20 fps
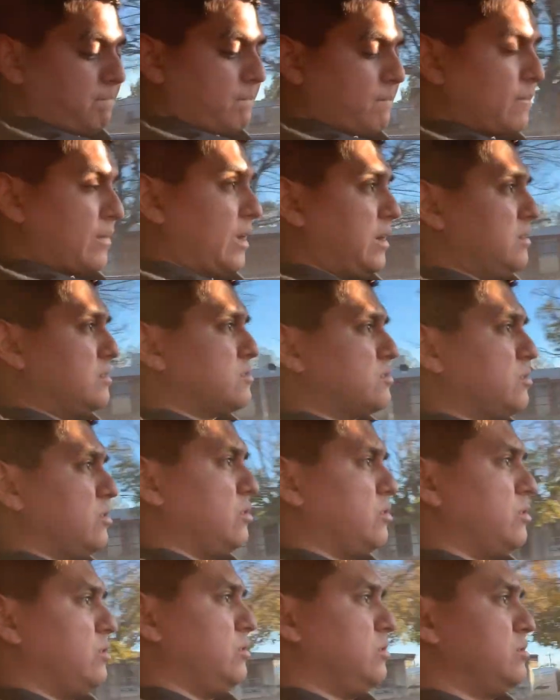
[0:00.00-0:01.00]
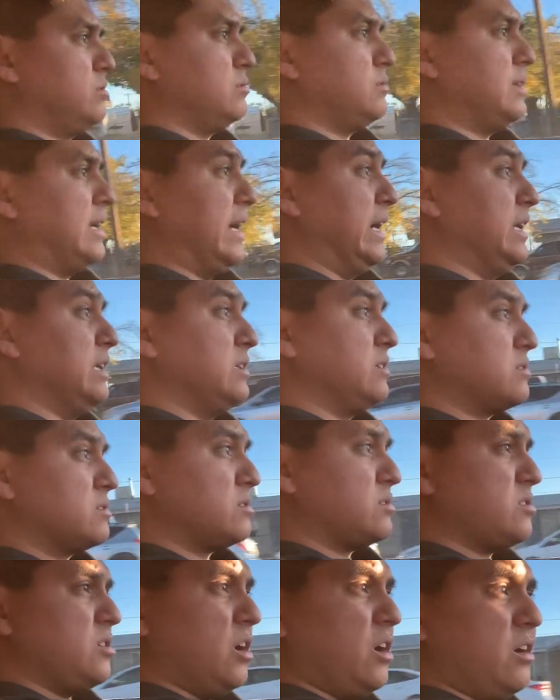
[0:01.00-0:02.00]
Also, I
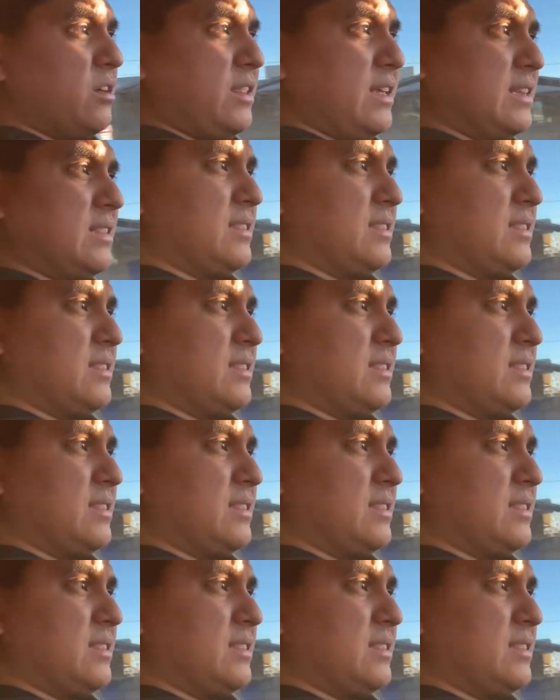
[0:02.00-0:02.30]
saw that